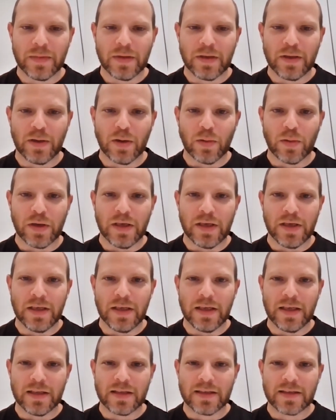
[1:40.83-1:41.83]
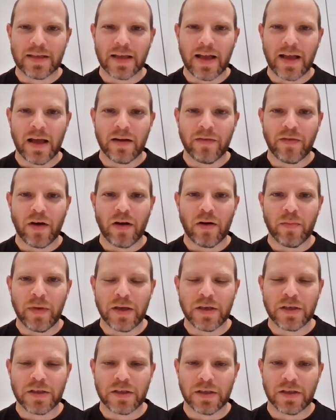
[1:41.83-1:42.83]
It's the kind of
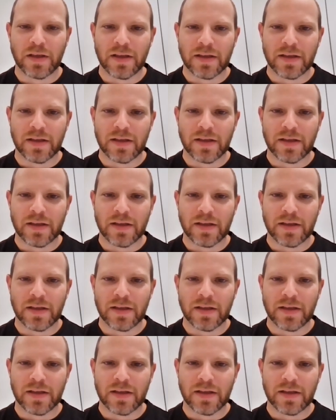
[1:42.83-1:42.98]
automation,